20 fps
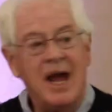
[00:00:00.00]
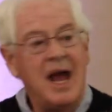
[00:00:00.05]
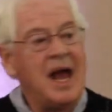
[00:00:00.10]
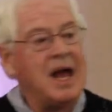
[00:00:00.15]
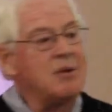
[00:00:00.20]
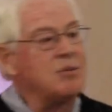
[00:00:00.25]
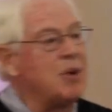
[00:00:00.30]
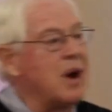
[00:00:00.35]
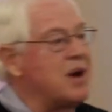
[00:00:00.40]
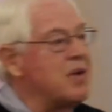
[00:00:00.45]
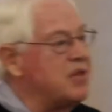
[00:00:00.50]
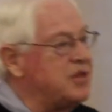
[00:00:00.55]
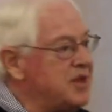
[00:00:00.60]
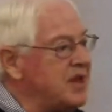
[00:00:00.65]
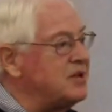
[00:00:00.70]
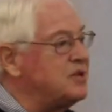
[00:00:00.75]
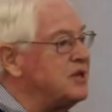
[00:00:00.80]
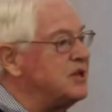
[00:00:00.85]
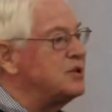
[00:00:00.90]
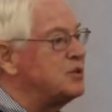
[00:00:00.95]
and where
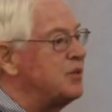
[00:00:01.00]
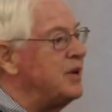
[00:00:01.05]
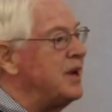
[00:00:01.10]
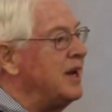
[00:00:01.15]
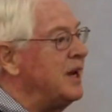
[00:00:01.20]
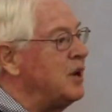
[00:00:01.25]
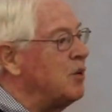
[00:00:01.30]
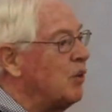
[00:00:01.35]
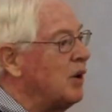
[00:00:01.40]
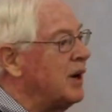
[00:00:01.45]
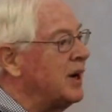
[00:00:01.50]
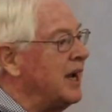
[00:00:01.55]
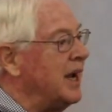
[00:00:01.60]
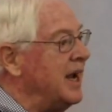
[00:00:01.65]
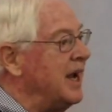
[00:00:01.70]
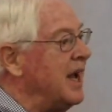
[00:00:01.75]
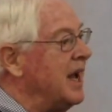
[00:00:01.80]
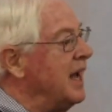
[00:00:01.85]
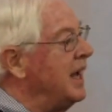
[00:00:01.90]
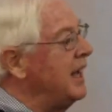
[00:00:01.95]
this is really
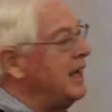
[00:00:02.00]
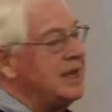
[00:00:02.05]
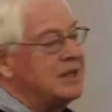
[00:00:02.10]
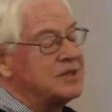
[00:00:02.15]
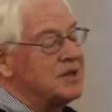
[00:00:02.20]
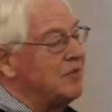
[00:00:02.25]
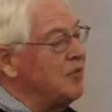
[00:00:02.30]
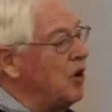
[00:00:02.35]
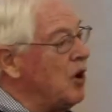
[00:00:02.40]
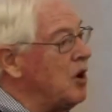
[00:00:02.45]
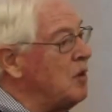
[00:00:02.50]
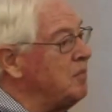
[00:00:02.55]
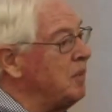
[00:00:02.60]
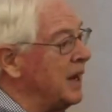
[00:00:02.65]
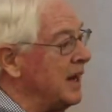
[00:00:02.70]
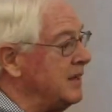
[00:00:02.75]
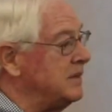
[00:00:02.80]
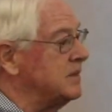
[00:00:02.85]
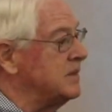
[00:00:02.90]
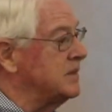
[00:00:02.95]
working is, of all
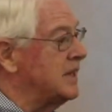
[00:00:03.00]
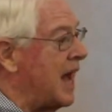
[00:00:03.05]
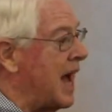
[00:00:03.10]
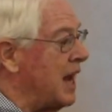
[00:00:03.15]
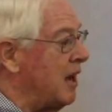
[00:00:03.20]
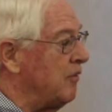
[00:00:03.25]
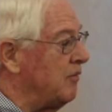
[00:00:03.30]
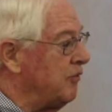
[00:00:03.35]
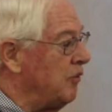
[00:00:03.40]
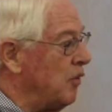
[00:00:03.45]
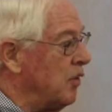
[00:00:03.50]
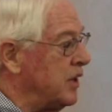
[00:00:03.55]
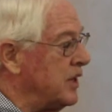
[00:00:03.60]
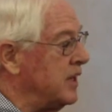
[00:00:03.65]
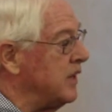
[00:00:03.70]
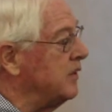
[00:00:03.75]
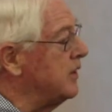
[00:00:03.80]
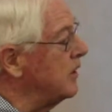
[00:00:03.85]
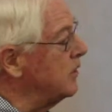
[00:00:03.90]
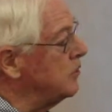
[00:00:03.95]
places,
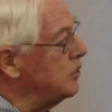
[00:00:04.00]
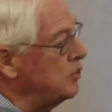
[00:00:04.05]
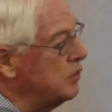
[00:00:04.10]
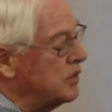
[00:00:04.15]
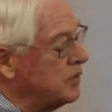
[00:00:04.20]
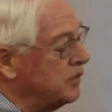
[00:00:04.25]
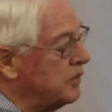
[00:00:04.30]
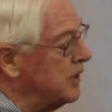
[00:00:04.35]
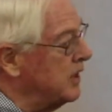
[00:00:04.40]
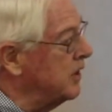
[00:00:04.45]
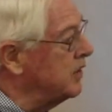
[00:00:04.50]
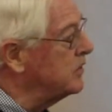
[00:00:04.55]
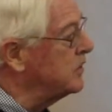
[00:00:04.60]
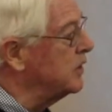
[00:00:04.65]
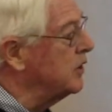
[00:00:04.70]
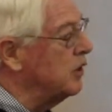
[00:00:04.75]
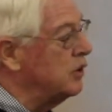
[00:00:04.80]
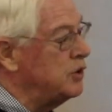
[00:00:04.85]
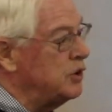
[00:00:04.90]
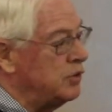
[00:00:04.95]
California, that 2 or 3 years
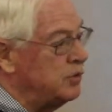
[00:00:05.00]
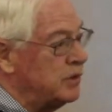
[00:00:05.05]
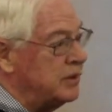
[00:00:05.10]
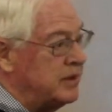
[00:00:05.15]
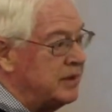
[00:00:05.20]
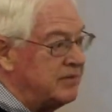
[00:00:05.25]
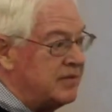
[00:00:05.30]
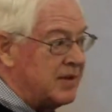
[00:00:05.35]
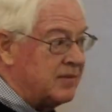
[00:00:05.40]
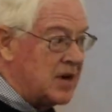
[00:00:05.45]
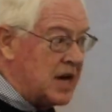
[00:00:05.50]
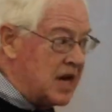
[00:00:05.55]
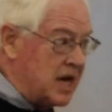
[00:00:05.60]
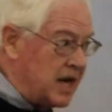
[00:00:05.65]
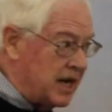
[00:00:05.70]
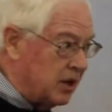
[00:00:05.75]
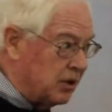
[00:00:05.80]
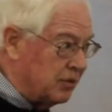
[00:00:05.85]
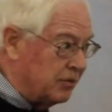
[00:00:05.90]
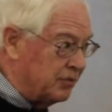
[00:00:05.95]
ago you wouldn't have given a
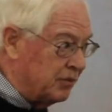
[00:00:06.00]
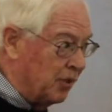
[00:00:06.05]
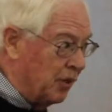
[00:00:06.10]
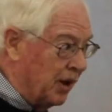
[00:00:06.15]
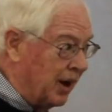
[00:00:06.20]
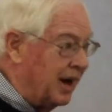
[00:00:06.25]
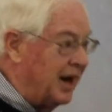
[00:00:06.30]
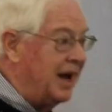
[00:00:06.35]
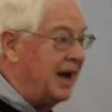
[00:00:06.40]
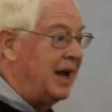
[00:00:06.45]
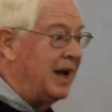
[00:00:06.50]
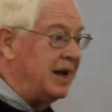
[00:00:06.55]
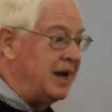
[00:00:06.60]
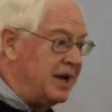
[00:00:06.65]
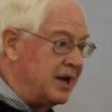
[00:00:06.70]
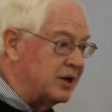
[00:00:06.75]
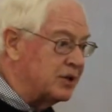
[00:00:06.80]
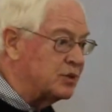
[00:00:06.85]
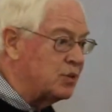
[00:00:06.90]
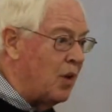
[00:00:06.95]
nickel for. And
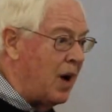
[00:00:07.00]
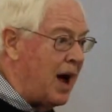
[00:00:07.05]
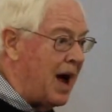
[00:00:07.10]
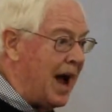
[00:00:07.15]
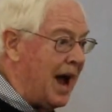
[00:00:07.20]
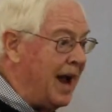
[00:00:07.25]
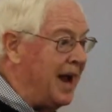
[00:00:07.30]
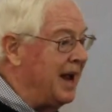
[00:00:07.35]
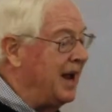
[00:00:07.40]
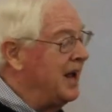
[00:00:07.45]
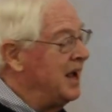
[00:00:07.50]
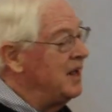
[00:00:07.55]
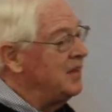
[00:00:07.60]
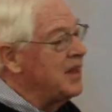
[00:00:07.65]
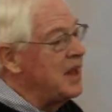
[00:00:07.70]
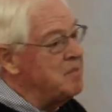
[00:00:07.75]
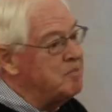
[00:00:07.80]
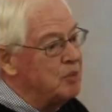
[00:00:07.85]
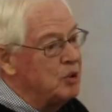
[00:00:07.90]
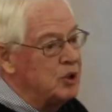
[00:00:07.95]
here's why.
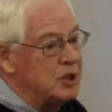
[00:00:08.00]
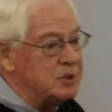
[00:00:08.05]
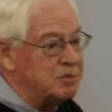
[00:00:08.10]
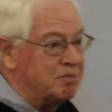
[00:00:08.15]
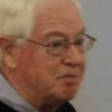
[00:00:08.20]
They push